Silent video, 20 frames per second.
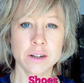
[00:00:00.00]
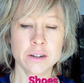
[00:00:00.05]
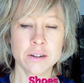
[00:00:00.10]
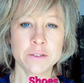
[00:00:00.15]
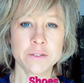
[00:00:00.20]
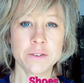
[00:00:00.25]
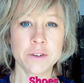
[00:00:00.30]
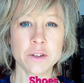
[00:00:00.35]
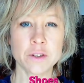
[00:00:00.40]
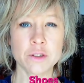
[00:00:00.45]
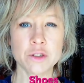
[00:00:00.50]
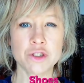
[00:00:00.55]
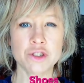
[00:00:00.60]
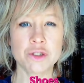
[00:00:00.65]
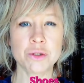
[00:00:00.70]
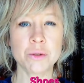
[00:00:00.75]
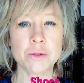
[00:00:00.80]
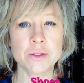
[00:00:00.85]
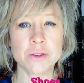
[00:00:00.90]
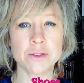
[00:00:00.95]
For the
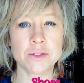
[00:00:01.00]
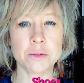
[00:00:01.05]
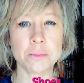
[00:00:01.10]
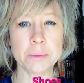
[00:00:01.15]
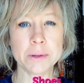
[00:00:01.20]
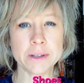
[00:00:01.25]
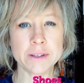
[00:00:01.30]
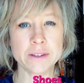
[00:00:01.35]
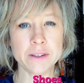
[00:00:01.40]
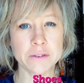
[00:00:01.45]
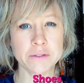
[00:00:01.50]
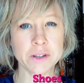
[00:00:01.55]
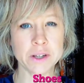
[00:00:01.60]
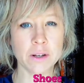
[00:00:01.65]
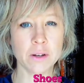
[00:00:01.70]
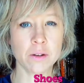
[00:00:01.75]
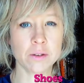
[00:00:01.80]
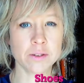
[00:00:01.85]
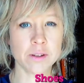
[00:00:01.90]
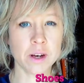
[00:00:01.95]
shoes, it's a bit
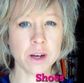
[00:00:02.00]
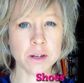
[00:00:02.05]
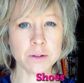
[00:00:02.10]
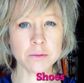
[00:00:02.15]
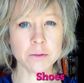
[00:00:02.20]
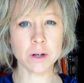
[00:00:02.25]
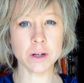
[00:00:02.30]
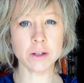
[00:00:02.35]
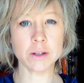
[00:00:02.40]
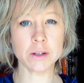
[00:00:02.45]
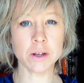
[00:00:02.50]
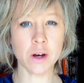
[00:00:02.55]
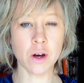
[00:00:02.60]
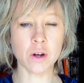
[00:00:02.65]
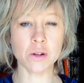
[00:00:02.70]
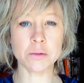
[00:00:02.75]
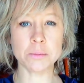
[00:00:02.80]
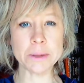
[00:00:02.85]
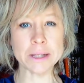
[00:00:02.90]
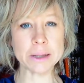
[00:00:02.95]
difficult. I run
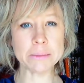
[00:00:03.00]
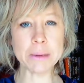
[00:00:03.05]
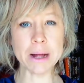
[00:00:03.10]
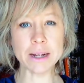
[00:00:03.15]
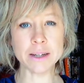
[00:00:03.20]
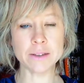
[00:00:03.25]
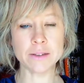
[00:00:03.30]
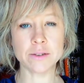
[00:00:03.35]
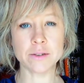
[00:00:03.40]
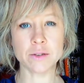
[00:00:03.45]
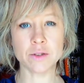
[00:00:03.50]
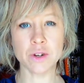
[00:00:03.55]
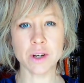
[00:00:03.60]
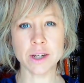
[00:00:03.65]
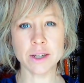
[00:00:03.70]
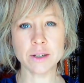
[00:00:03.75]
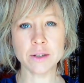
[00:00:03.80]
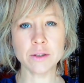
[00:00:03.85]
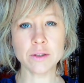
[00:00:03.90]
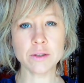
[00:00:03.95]
on minimalist
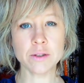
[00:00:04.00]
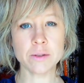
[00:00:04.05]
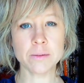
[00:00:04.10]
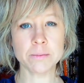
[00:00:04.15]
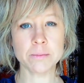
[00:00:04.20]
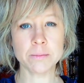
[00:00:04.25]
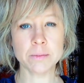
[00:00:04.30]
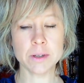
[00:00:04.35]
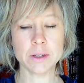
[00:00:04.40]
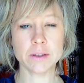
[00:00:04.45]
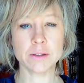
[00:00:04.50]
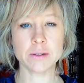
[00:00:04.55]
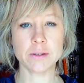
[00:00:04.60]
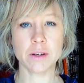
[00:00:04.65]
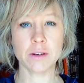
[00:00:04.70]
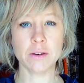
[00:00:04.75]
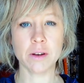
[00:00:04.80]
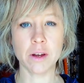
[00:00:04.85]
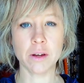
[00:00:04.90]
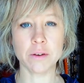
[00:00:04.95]
trainers because I
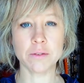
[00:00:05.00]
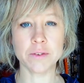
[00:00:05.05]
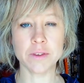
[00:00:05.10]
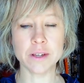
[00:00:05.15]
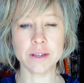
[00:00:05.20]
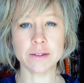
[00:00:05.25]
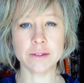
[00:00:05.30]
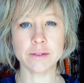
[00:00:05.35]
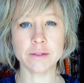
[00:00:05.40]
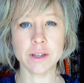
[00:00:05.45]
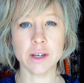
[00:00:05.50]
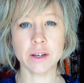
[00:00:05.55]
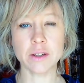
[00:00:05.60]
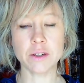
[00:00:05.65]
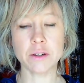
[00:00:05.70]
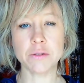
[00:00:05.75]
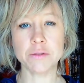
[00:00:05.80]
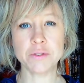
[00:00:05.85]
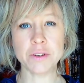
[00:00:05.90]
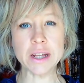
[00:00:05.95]
love this kind of
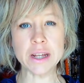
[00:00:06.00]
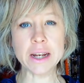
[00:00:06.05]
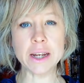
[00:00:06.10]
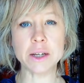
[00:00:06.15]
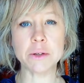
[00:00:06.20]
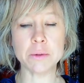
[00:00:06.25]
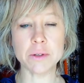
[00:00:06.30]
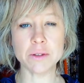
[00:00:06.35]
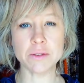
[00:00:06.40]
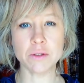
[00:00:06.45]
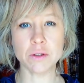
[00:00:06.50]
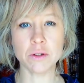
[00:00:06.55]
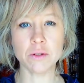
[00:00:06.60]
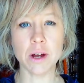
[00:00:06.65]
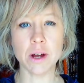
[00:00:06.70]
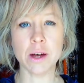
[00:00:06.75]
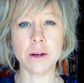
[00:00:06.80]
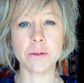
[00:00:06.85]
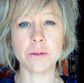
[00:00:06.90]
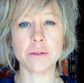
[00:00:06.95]
feeling with the
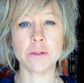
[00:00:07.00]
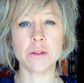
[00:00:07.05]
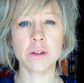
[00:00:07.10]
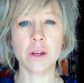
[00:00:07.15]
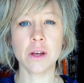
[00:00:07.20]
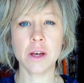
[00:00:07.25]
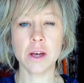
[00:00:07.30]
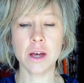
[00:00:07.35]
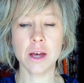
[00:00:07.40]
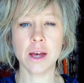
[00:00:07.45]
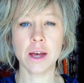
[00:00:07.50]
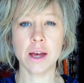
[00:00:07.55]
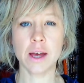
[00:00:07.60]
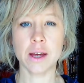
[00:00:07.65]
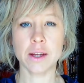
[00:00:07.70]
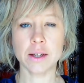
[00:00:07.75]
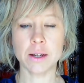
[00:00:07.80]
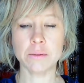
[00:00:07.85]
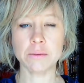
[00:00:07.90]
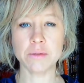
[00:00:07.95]
ground,
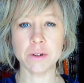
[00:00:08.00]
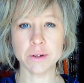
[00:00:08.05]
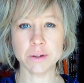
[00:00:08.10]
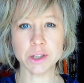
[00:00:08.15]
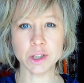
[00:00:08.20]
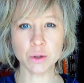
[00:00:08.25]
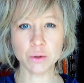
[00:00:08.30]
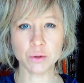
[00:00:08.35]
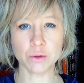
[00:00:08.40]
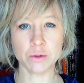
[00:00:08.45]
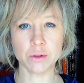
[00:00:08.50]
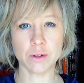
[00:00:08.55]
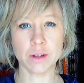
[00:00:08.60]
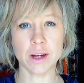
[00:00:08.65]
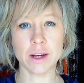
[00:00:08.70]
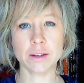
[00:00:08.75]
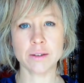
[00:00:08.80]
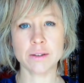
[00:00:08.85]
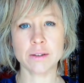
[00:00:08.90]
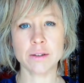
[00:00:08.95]
and I'm very used to
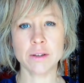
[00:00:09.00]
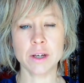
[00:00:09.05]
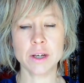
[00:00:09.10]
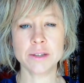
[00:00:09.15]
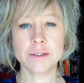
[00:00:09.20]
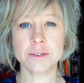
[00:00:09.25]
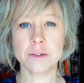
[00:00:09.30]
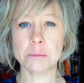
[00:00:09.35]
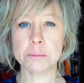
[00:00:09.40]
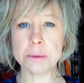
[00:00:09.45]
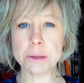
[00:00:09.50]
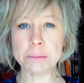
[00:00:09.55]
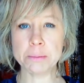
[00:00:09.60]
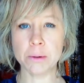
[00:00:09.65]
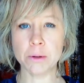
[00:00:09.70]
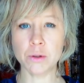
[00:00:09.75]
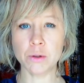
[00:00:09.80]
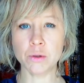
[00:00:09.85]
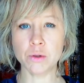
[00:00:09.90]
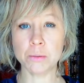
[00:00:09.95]
that. Some people
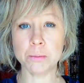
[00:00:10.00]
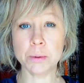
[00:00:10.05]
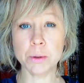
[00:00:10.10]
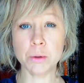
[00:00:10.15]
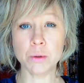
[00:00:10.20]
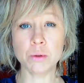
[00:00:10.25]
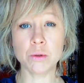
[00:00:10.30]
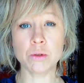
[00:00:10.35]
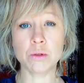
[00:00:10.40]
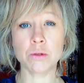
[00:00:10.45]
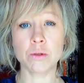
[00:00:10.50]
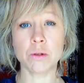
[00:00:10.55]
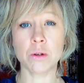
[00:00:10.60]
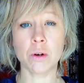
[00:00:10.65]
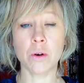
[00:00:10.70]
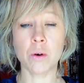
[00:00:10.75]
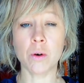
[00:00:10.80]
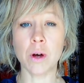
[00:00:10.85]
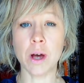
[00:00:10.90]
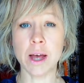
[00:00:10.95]
use boots
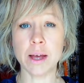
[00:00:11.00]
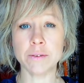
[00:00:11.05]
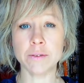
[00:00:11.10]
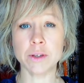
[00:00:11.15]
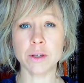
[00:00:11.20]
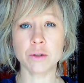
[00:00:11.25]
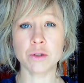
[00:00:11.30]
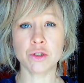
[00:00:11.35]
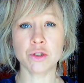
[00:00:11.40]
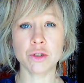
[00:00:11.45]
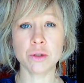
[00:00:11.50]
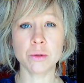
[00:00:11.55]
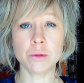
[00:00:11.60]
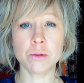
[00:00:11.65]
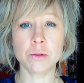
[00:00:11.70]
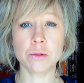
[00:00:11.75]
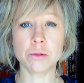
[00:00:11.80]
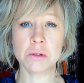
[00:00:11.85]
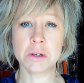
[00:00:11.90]
or heavier shoes.